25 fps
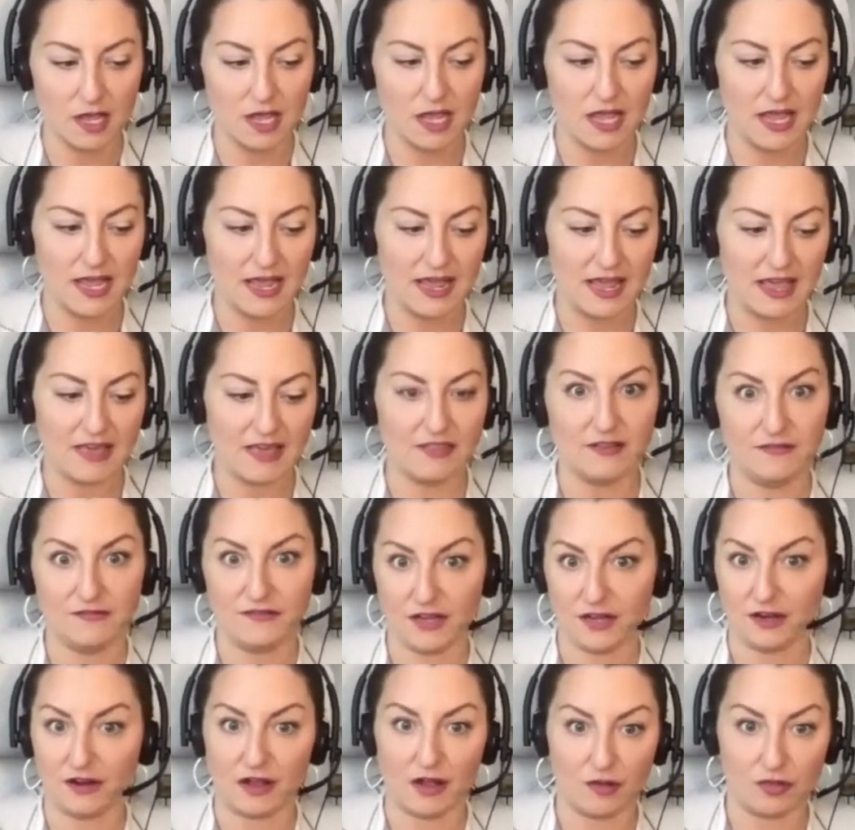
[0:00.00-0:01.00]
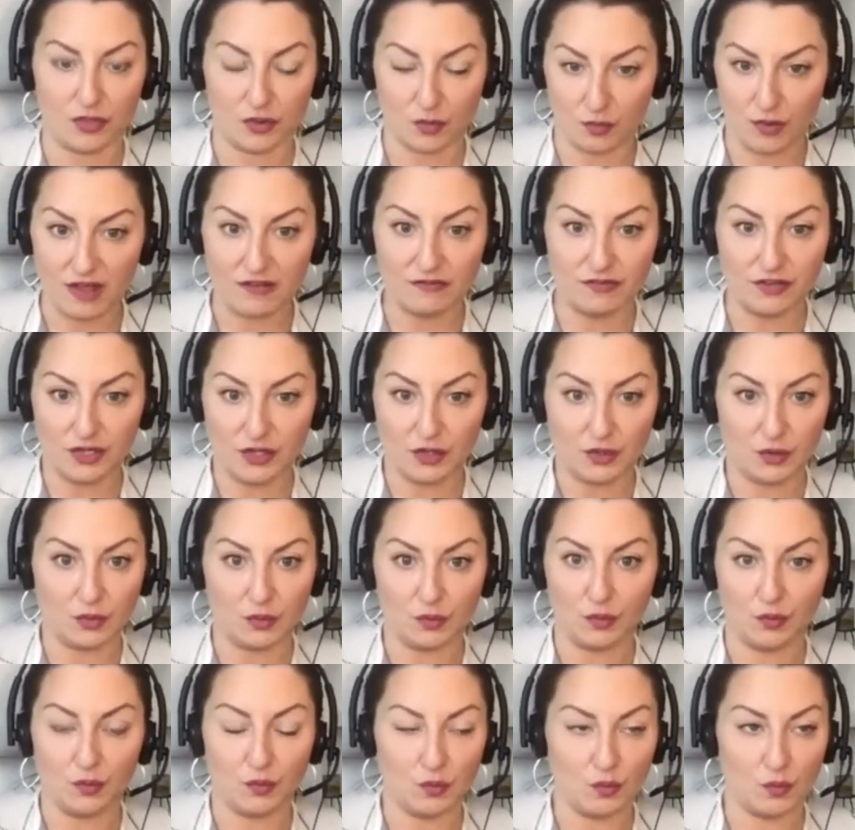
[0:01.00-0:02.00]
And then figure out the
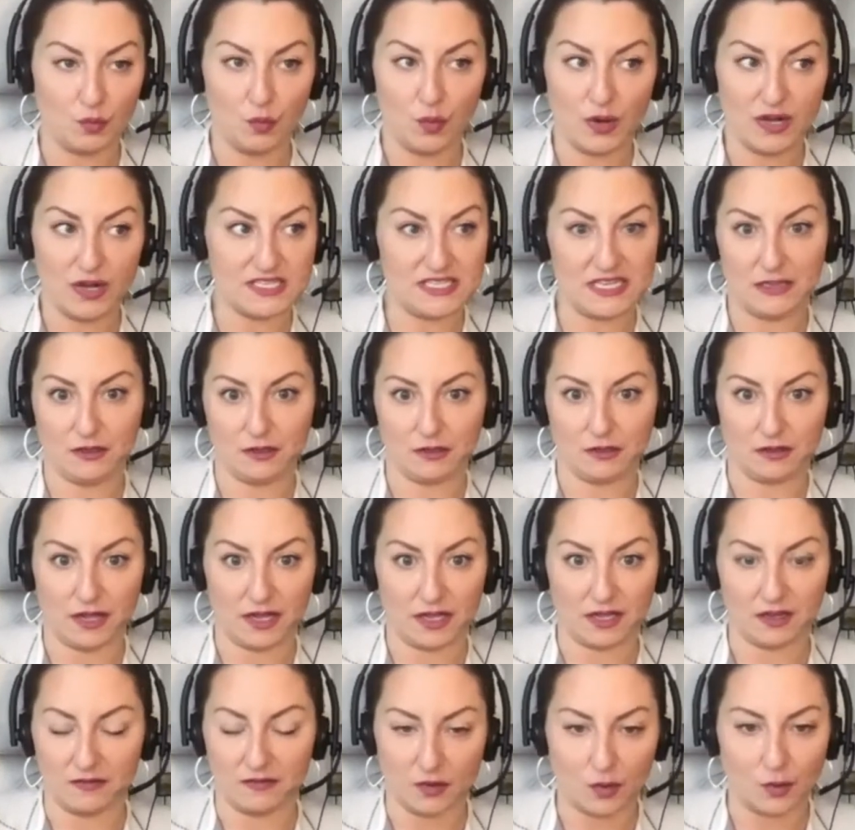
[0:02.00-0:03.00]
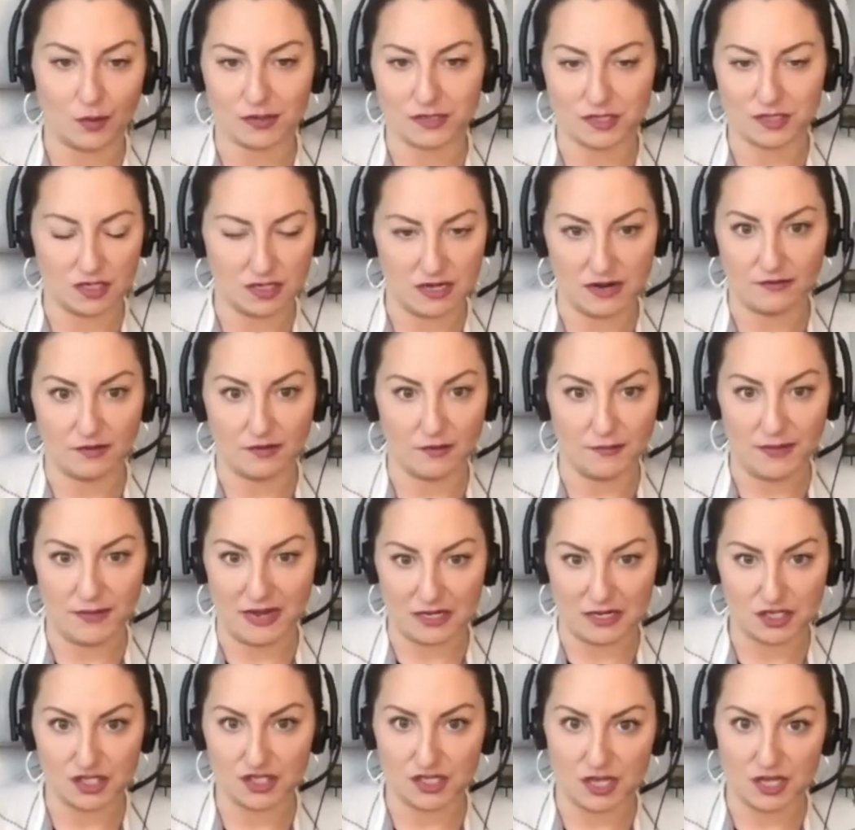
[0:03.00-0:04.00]
revenue, what does that look like? And of course, it never
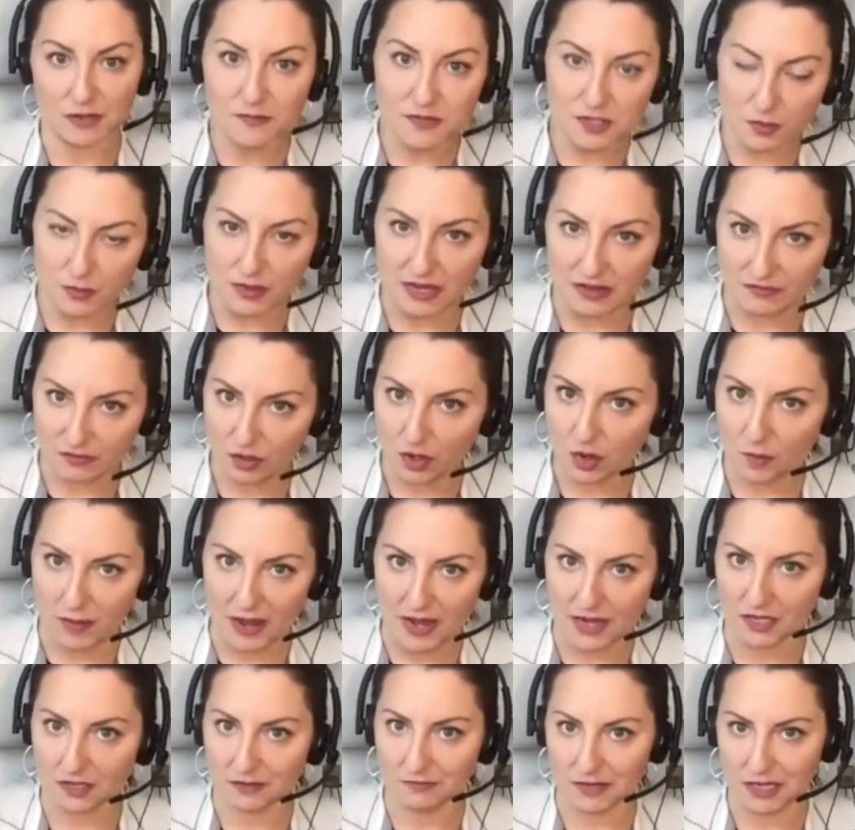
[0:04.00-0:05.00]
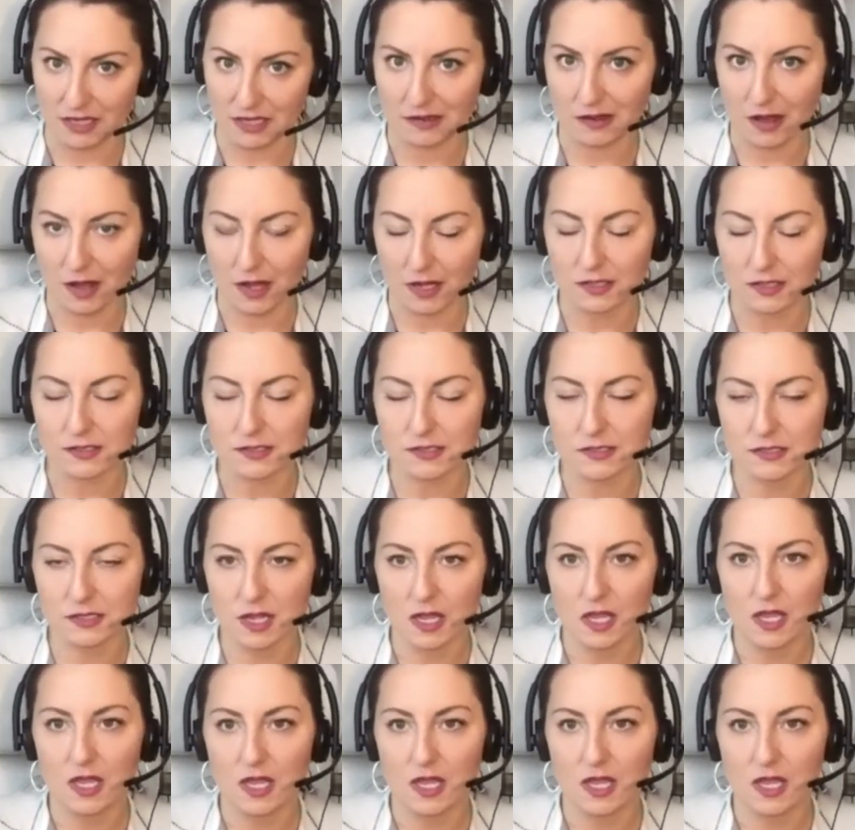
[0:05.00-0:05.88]
matches up, so we have to go back and make cuts.